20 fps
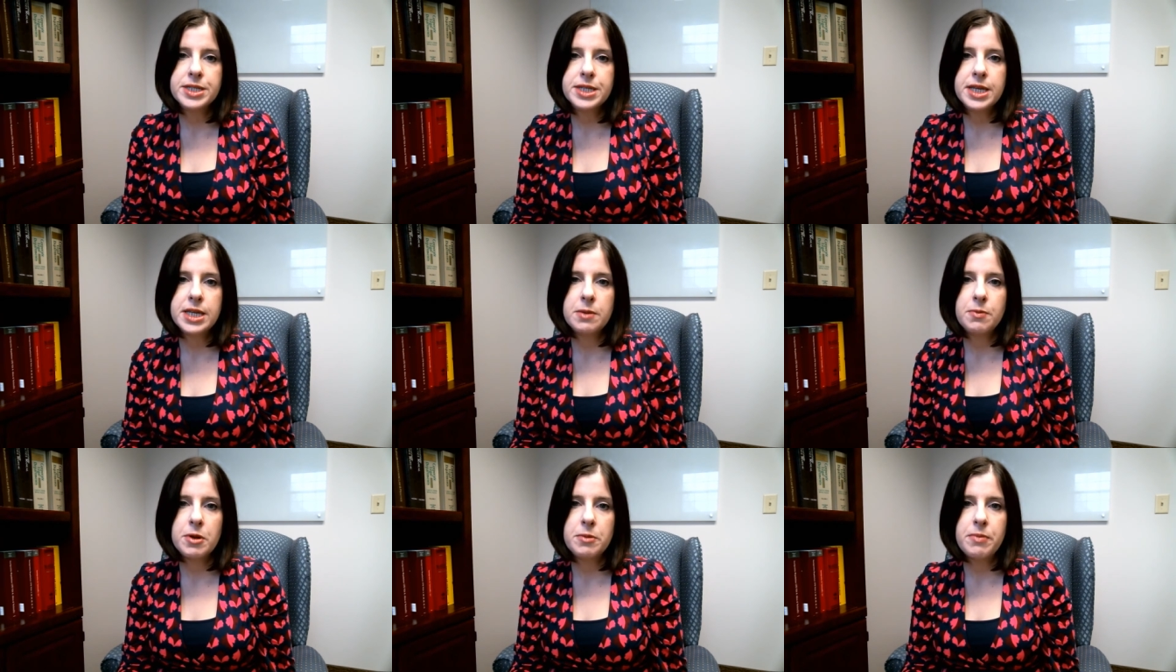
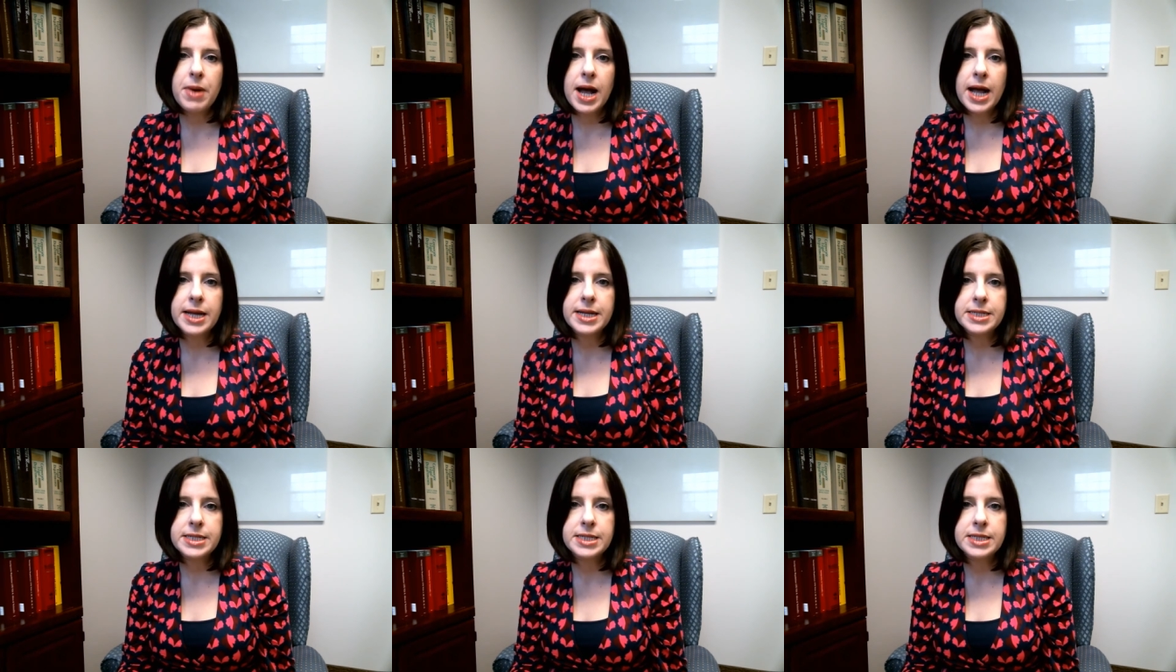keep in
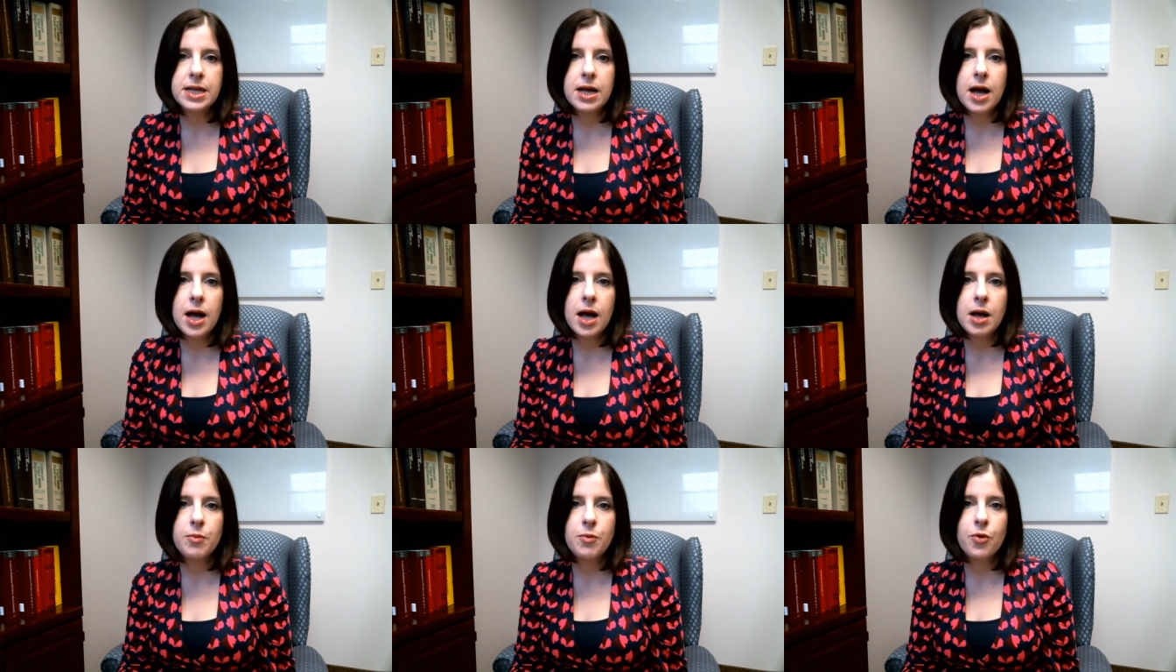mind
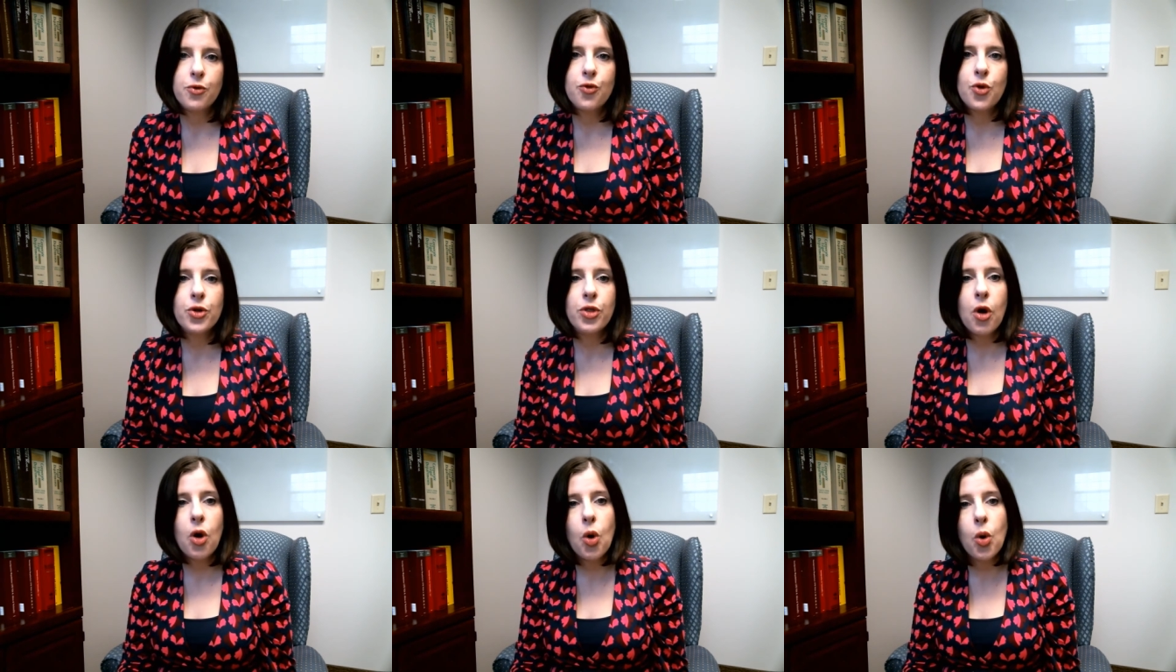
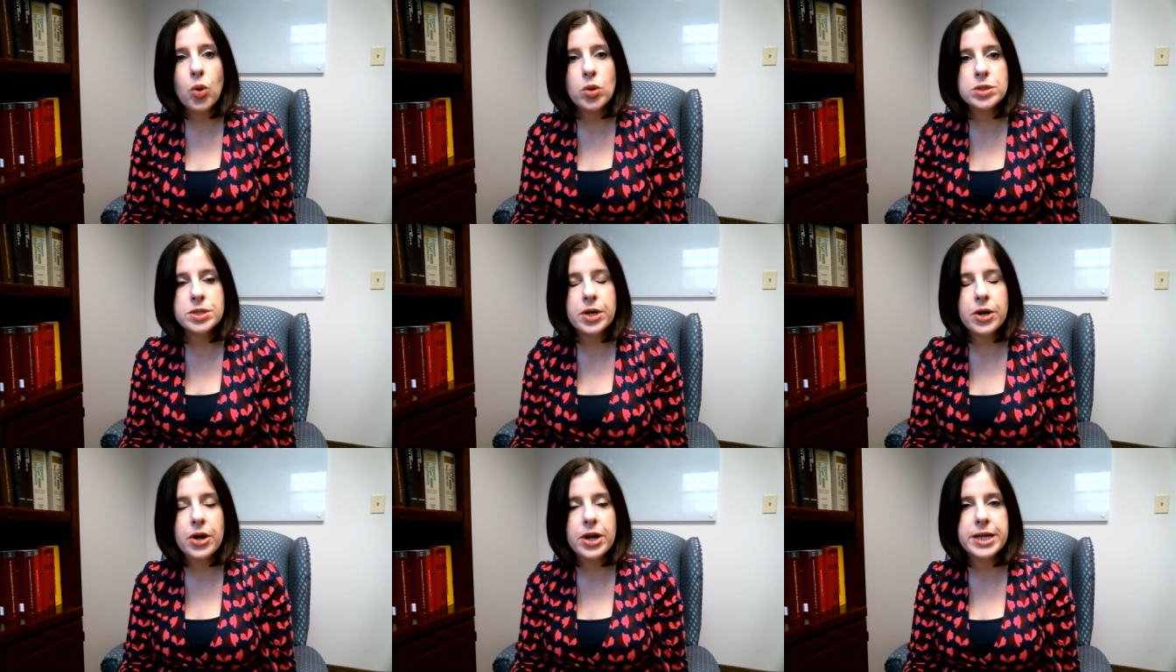for the
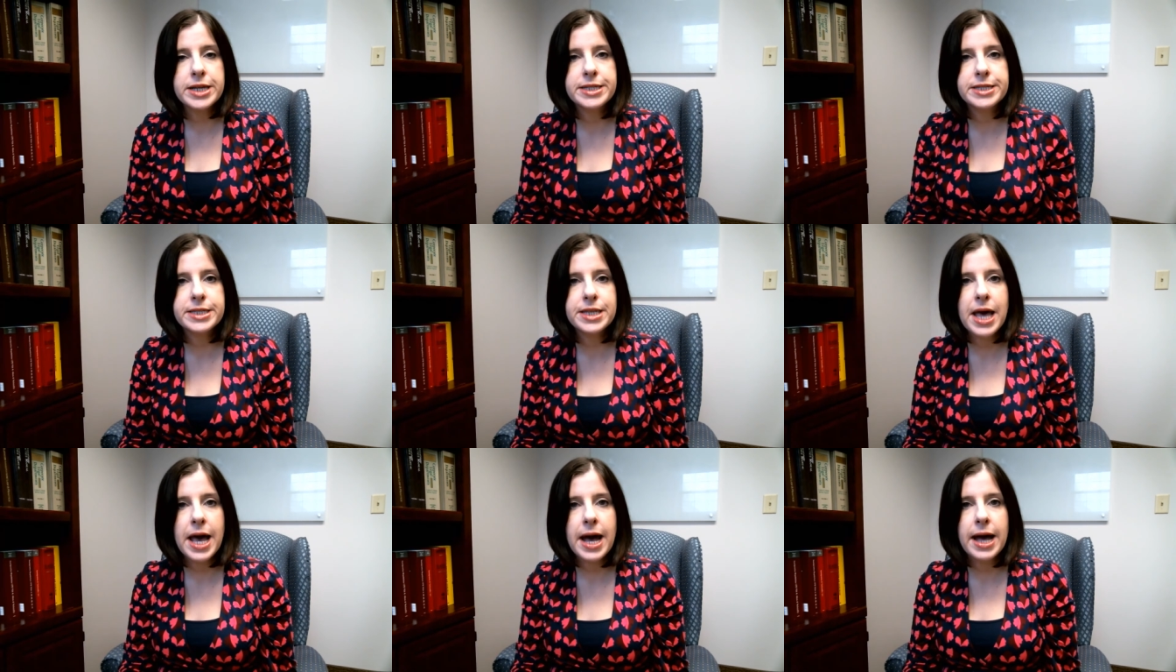holder
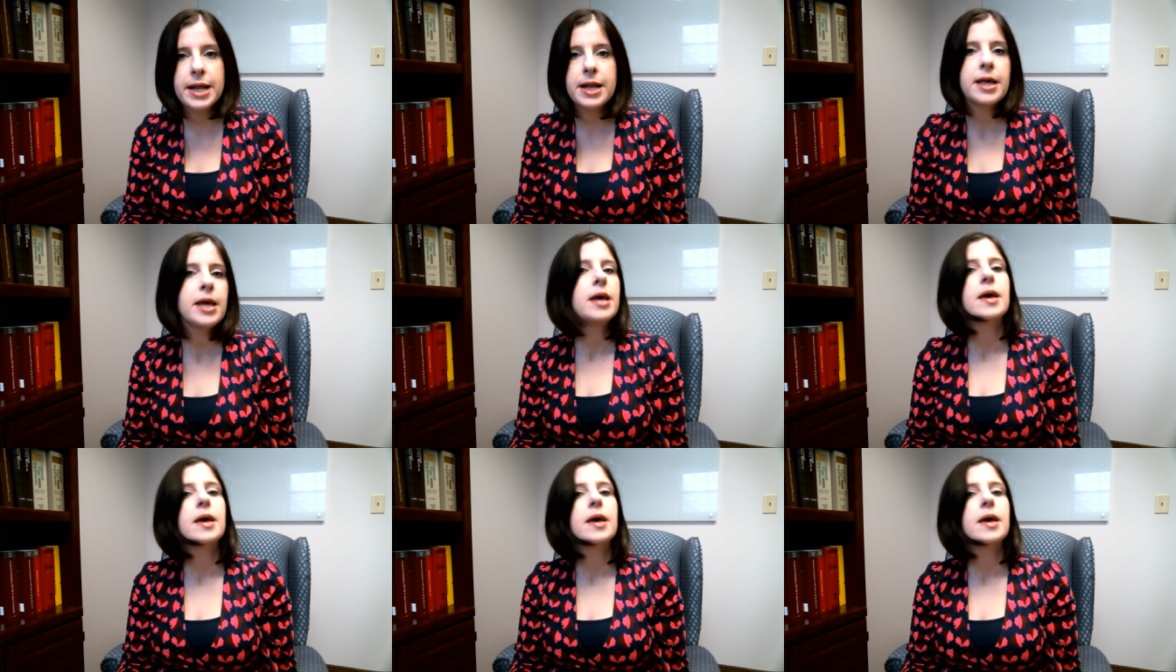is that